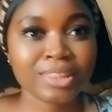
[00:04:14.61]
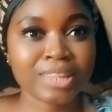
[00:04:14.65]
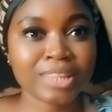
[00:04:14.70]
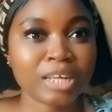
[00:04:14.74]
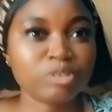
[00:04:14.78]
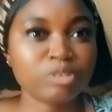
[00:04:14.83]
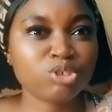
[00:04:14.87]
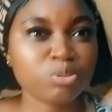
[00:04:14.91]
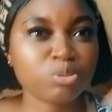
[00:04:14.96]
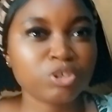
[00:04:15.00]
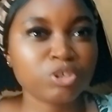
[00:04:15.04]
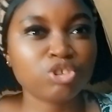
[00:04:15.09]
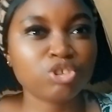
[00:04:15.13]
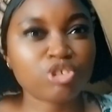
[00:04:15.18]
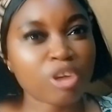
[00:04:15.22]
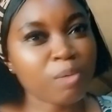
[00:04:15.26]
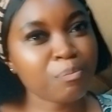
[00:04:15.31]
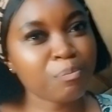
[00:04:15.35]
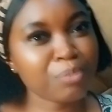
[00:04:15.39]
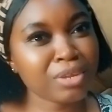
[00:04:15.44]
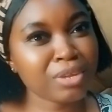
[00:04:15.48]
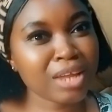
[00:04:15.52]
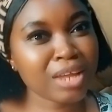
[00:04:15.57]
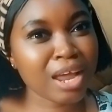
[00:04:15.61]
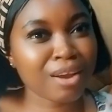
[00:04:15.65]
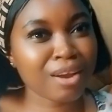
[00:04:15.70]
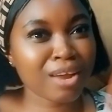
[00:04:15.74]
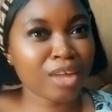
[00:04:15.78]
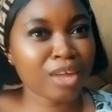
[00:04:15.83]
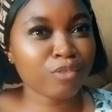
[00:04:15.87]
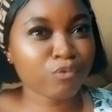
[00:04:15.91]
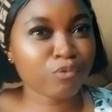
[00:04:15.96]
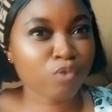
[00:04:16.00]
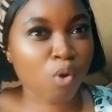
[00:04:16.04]
than to be jumping
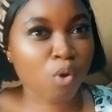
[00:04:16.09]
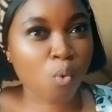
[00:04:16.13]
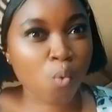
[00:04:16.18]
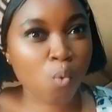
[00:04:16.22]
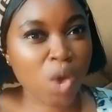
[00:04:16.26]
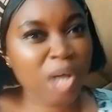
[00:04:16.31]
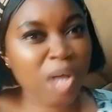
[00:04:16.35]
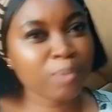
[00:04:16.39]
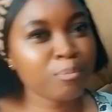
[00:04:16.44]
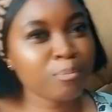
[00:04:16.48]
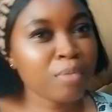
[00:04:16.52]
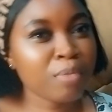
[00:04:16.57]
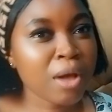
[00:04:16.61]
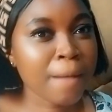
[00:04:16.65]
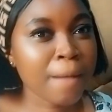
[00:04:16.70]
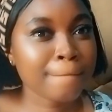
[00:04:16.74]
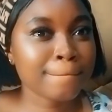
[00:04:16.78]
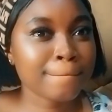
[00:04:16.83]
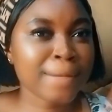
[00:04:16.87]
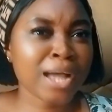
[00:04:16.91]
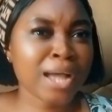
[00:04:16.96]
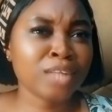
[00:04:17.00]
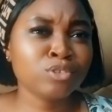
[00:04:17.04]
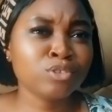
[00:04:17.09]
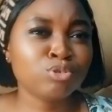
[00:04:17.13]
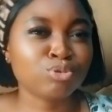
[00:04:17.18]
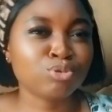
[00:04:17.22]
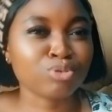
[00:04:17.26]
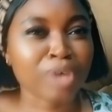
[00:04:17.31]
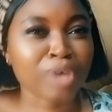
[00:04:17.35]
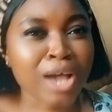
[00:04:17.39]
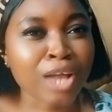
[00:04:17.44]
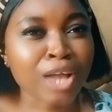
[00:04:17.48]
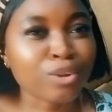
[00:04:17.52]
around from one man
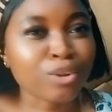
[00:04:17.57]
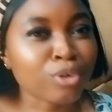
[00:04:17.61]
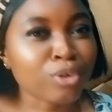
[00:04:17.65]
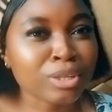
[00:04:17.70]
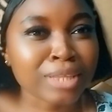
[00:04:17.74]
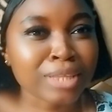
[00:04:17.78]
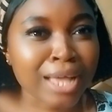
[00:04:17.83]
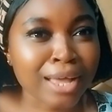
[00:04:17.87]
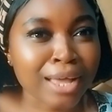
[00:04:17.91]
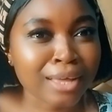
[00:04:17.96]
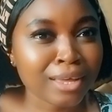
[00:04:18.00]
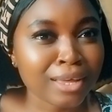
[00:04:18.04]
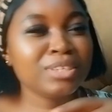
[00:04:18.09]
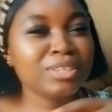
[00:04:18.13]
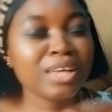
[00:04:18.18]
to another,